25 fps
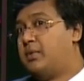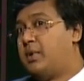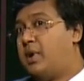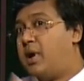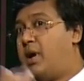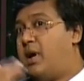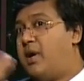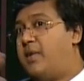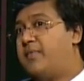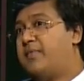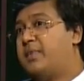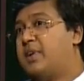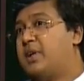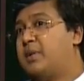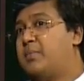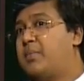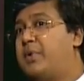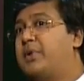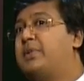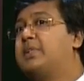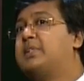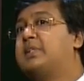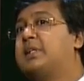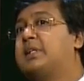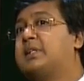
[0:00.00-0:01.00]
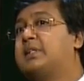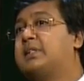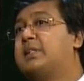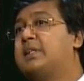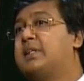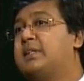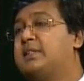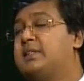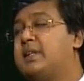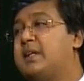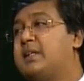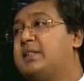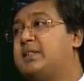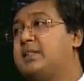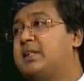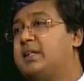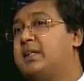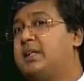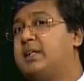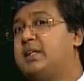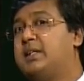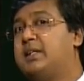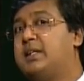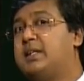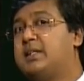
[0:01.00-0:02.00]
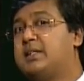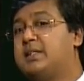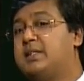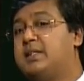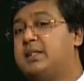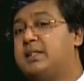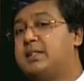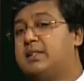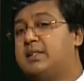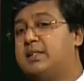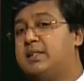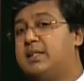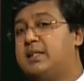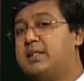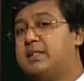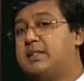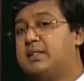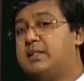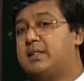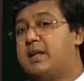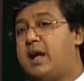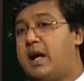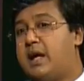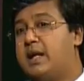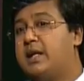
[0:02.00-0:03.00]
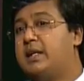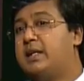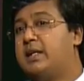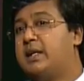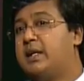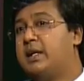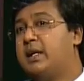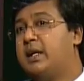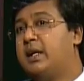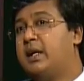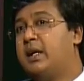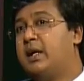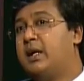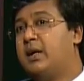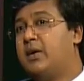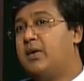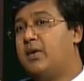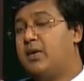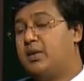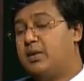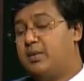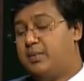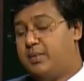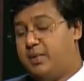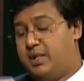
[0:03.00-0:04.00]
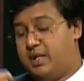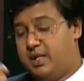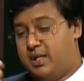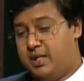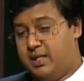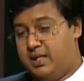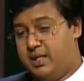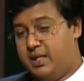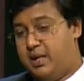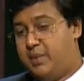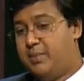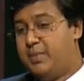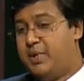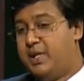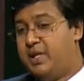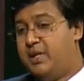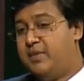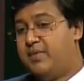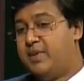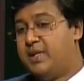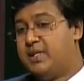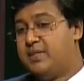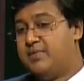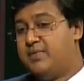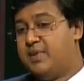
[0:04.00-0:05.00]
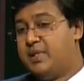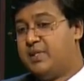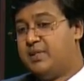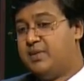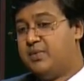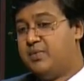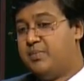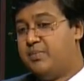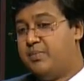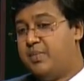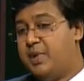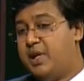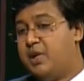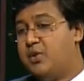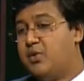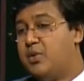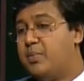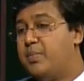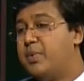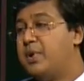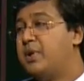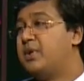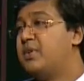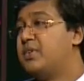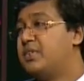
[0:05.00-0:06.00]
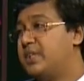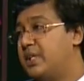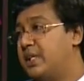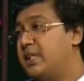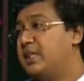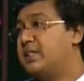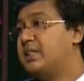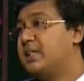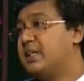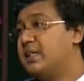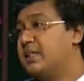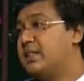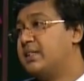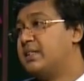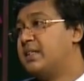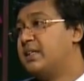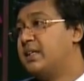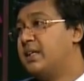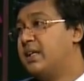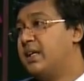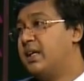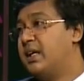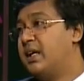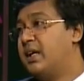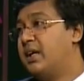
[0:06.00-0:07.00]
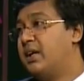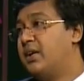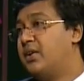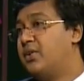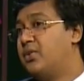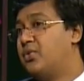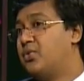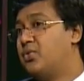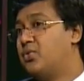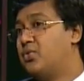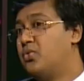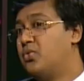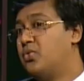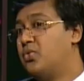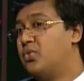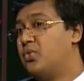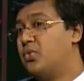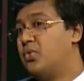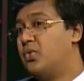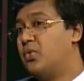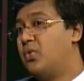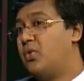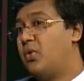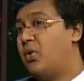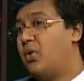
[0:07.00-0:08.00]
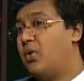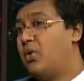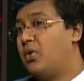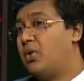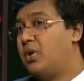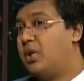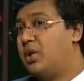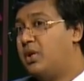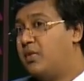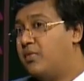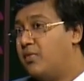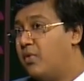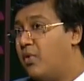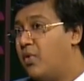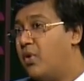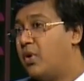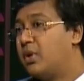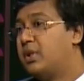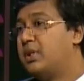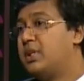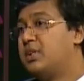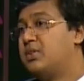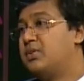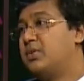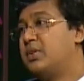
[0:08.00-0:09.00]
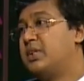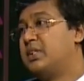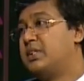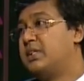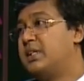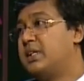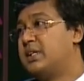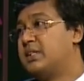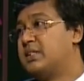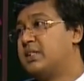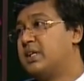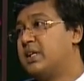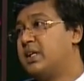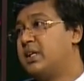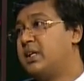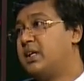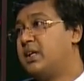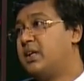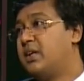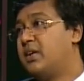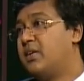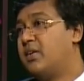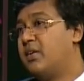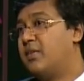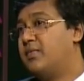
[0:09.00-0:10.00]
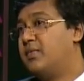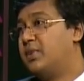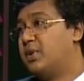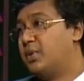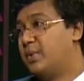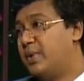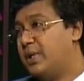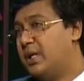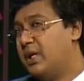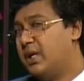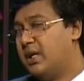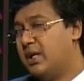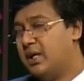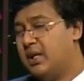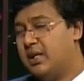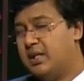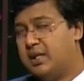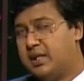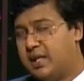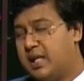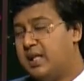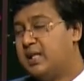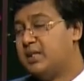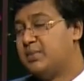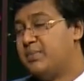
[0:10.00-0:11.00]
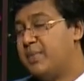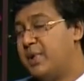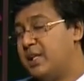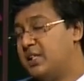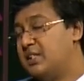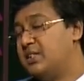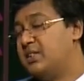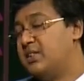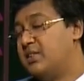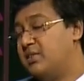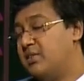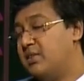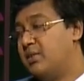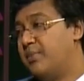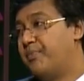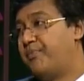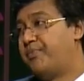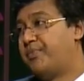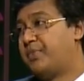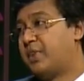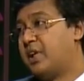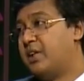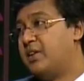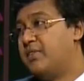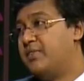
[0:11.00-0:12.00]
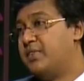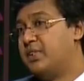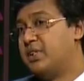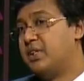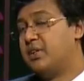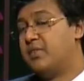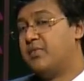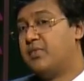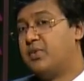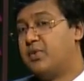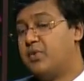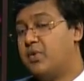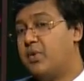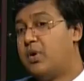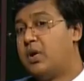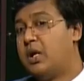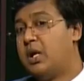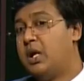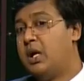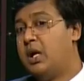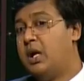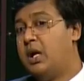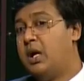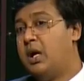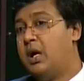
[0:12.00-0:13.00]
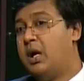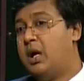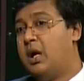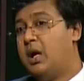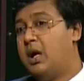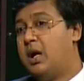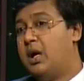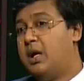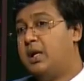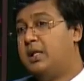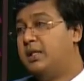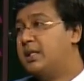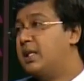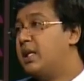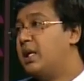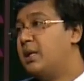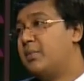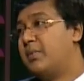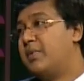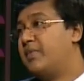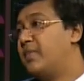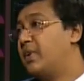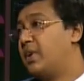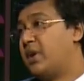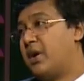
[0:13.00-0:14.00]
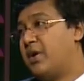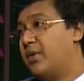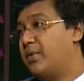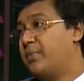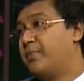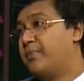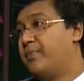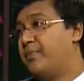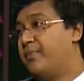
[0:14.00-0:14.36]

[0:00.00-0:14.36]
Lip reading: After about the 16th century, this right or the remedy was made open to citizens to invoke the jurisdiction of the King's Bench division of court in the name of the Crown.